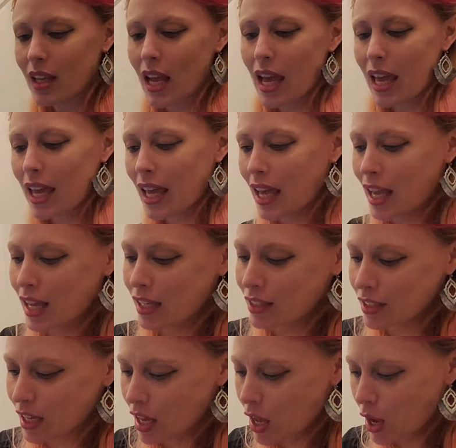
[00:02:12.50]

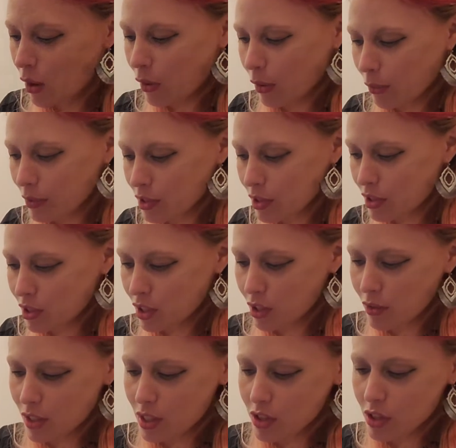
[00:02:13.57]
and what I want you to
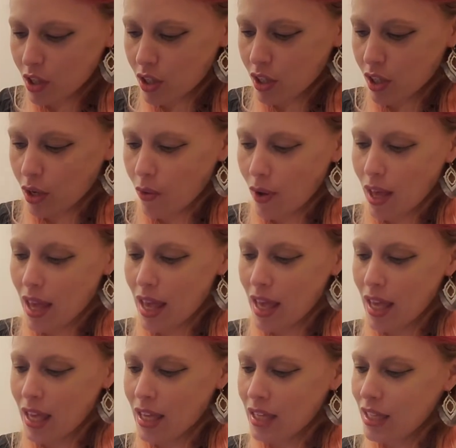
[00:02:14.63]
do is you're going to go
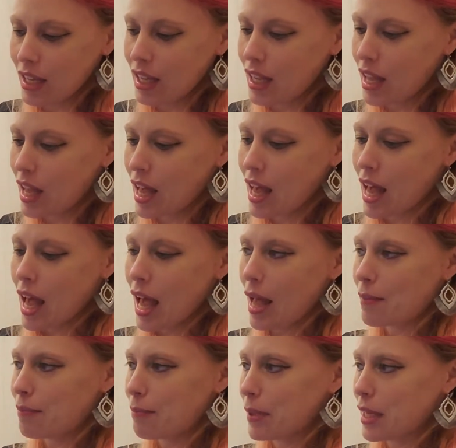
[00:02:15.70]
ahead
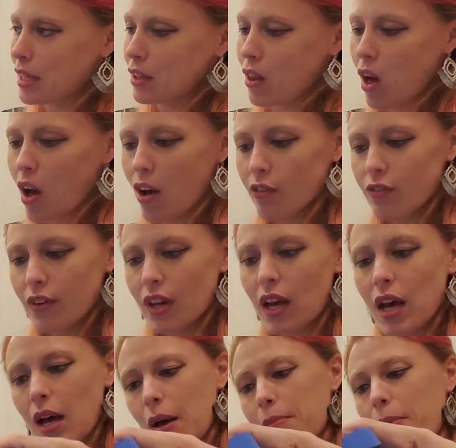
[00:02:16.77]
and peel off
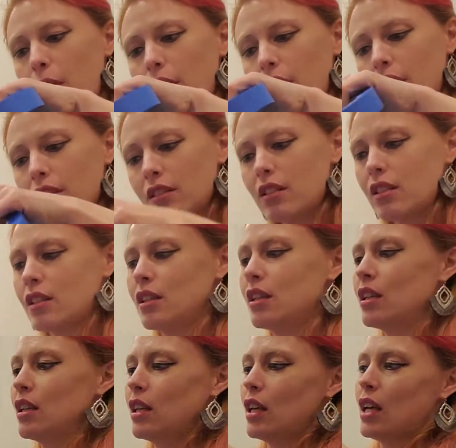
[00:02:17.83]
a part.
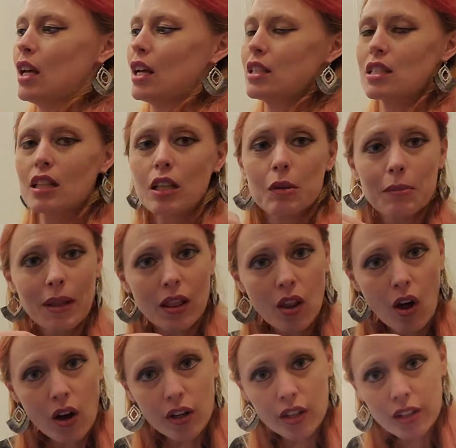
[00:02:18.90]
It's a little bit
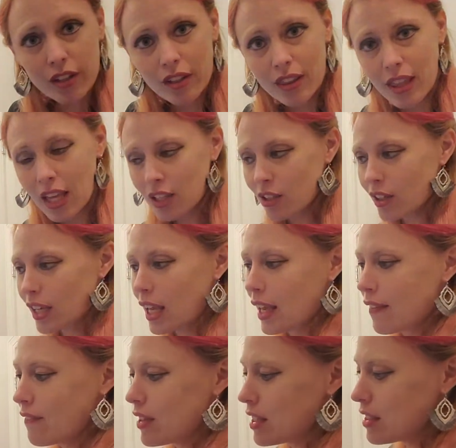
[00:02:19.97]
longer than your
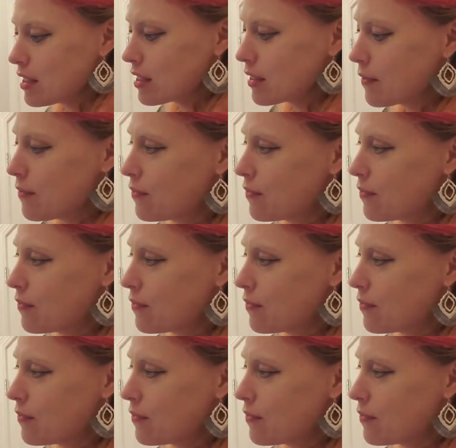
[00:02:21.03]
canvas.